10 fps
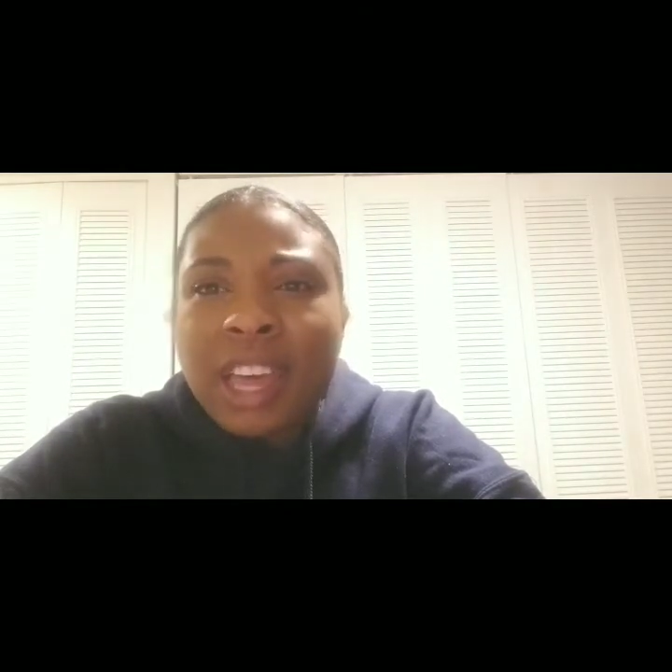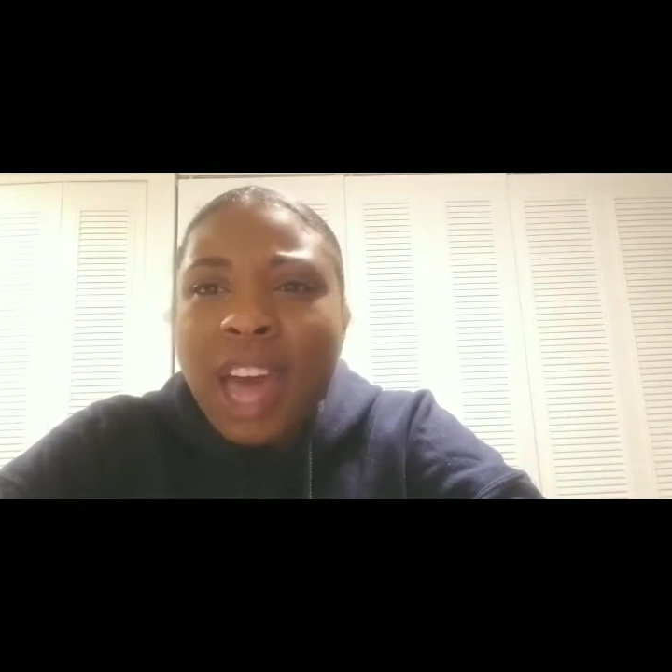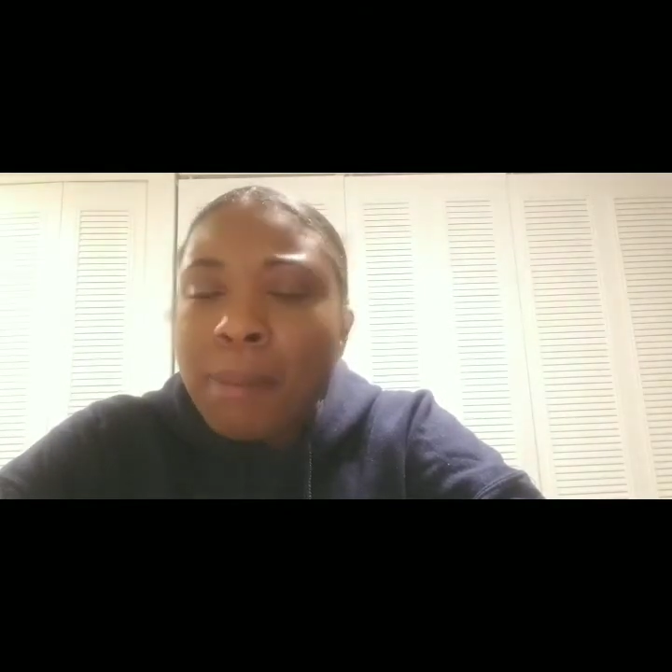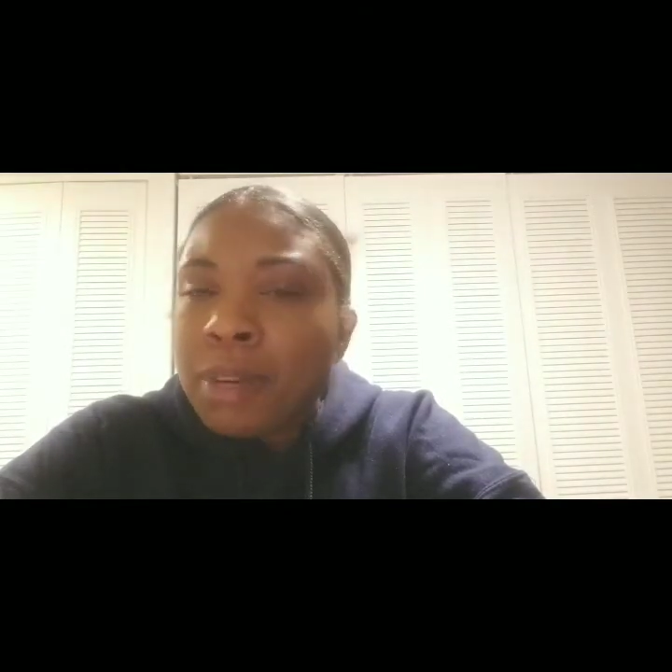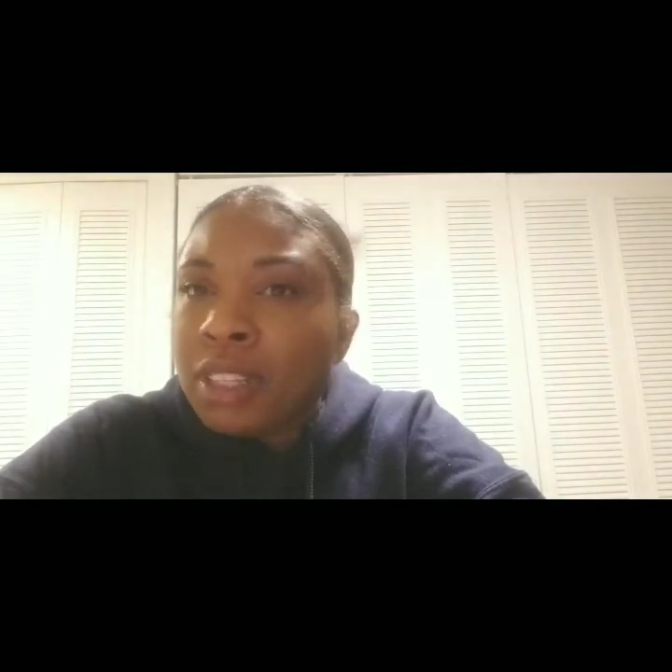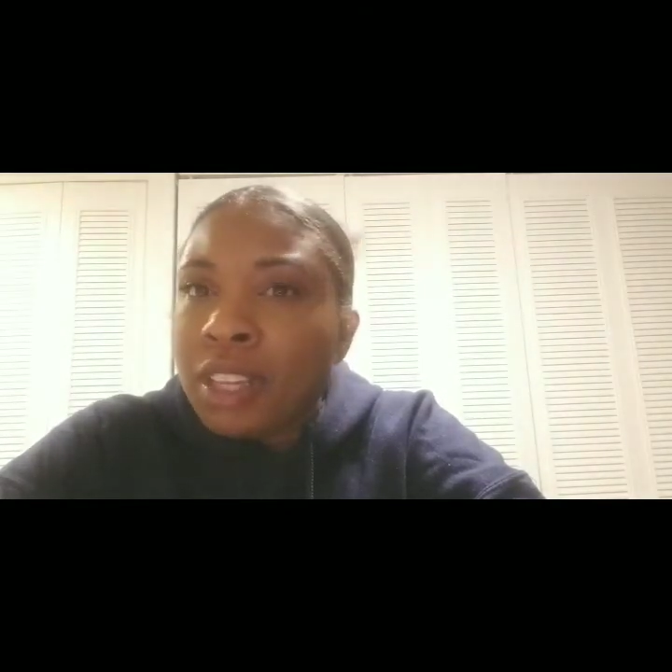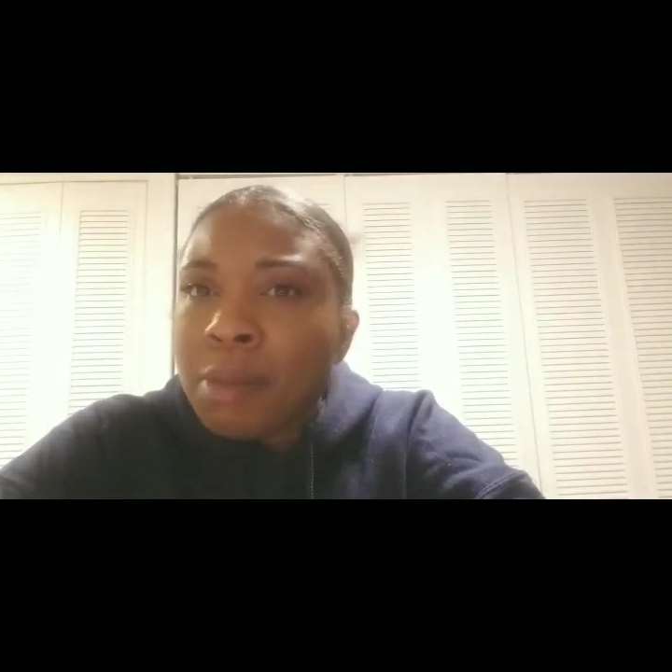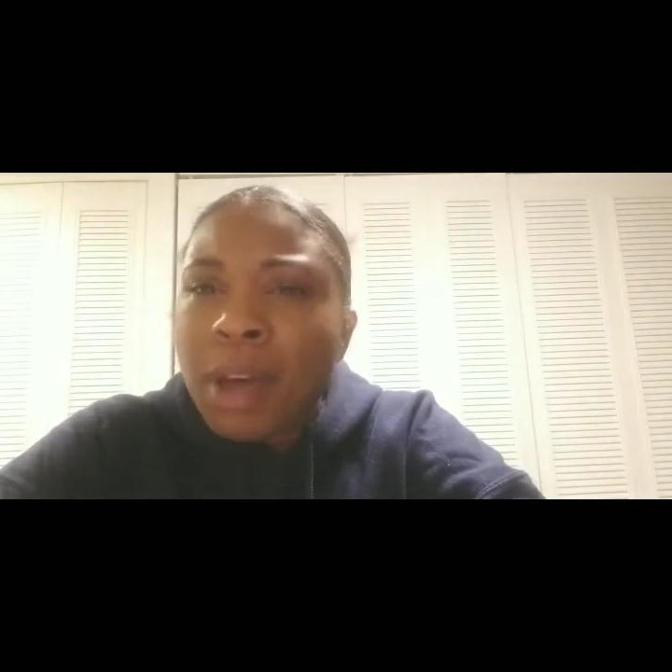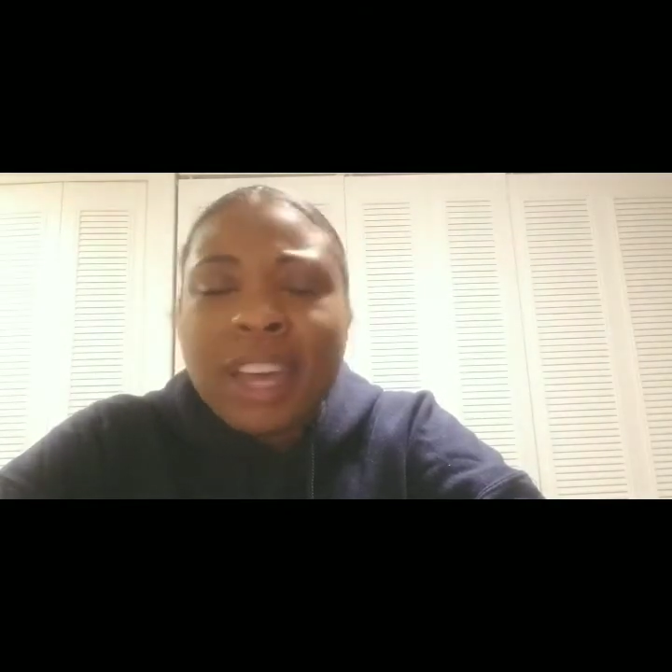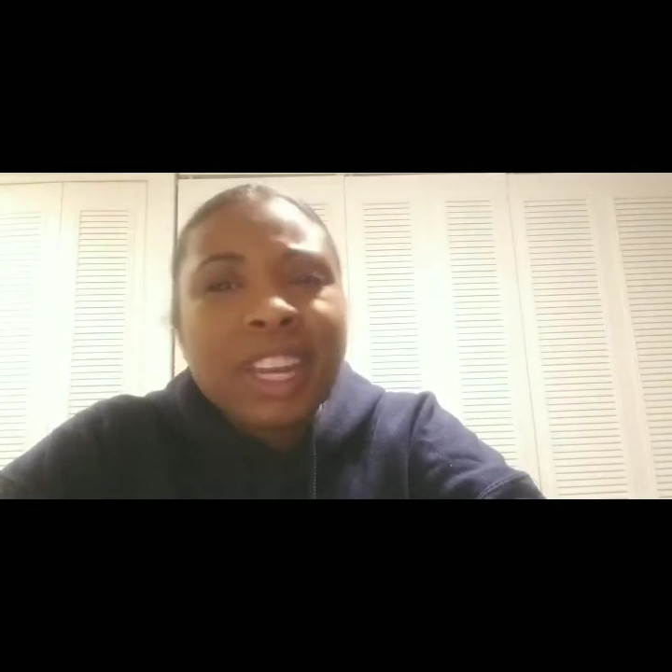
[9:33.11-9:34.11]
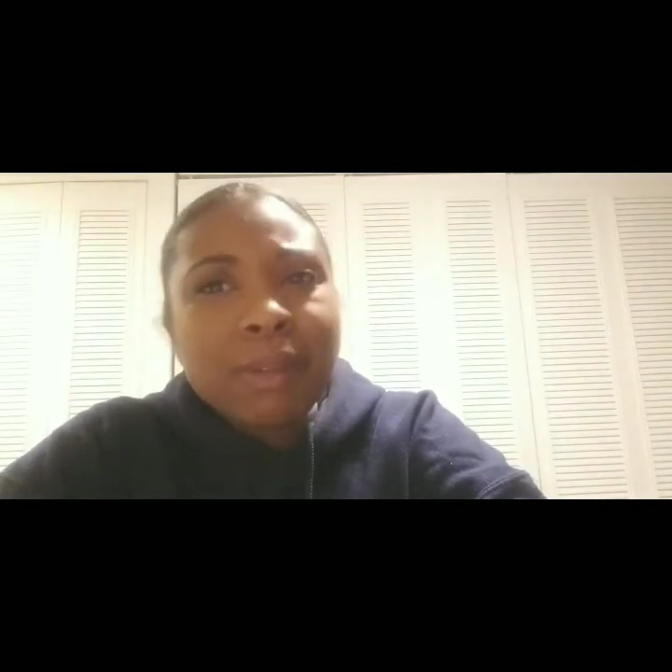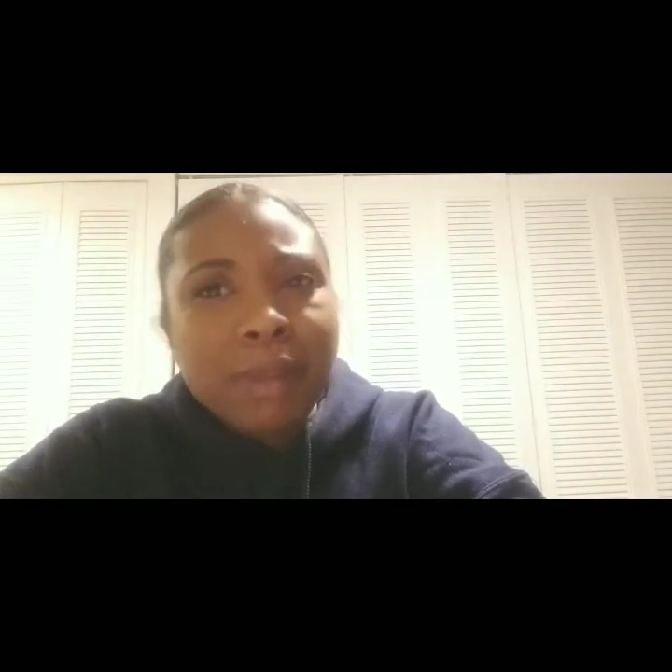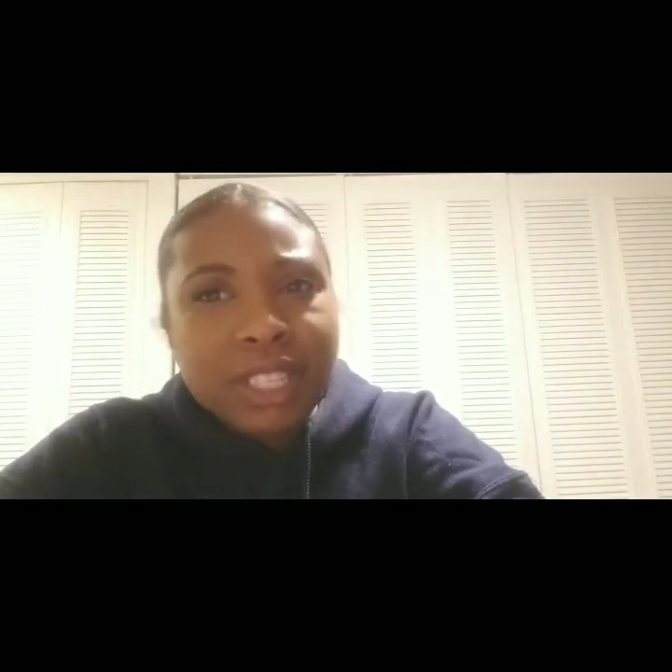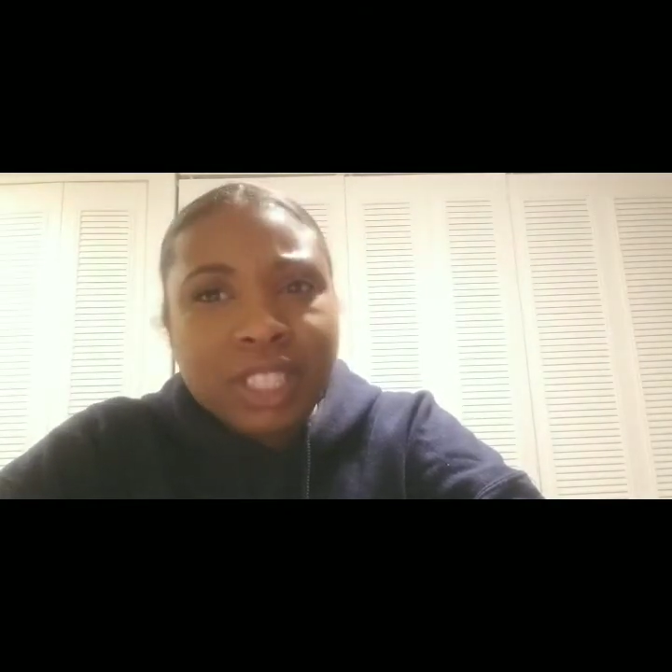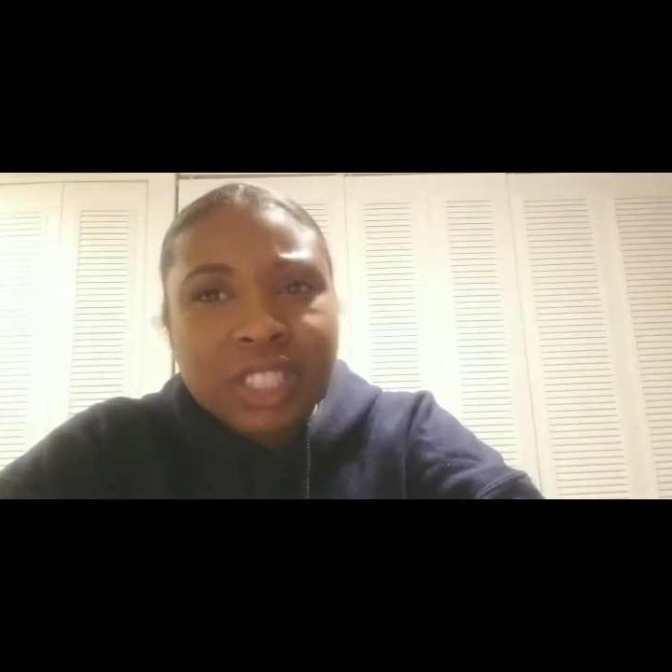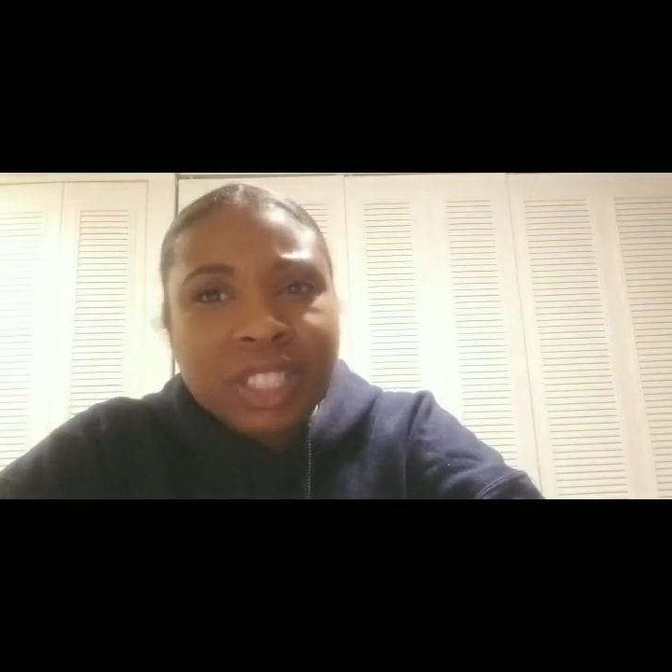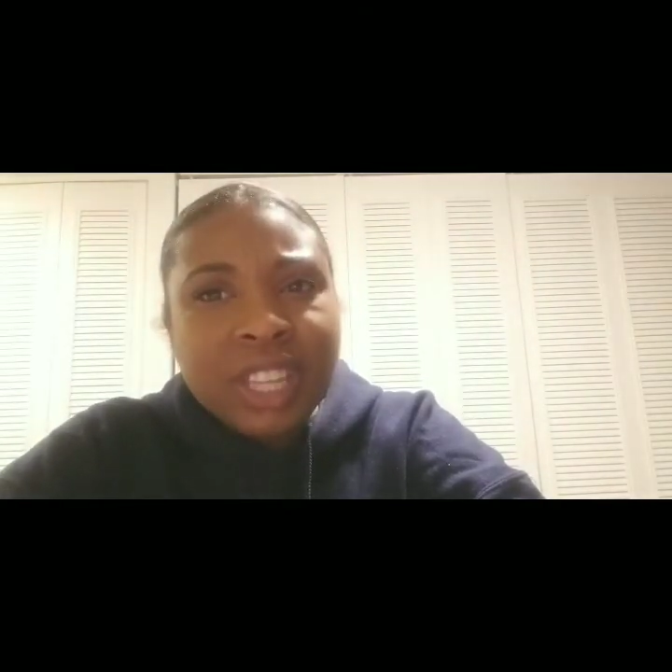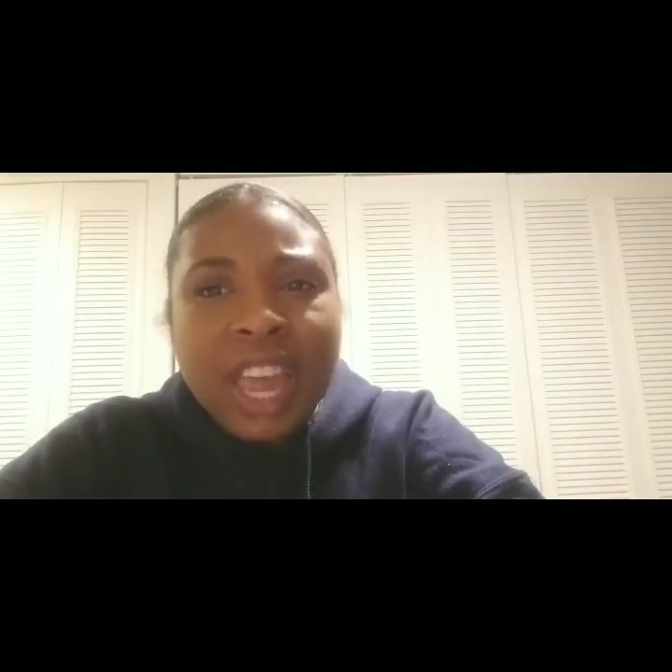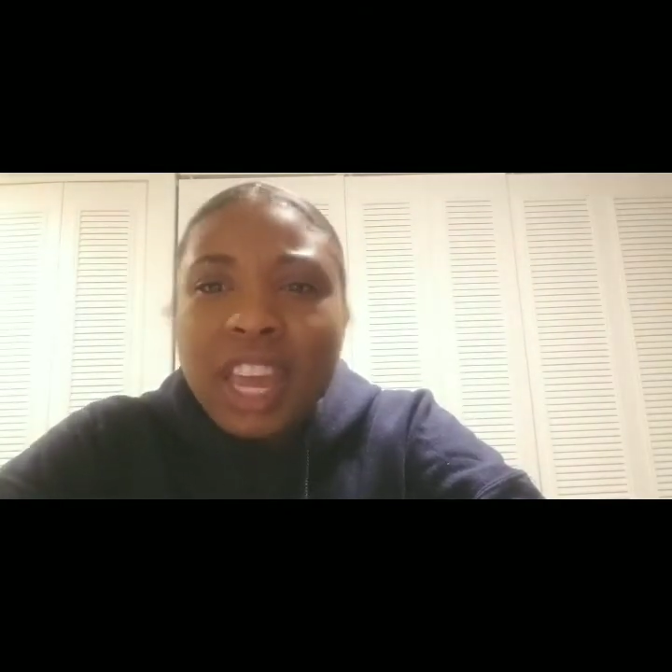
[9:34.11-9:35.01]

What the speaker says: happened to look at my hidden messages,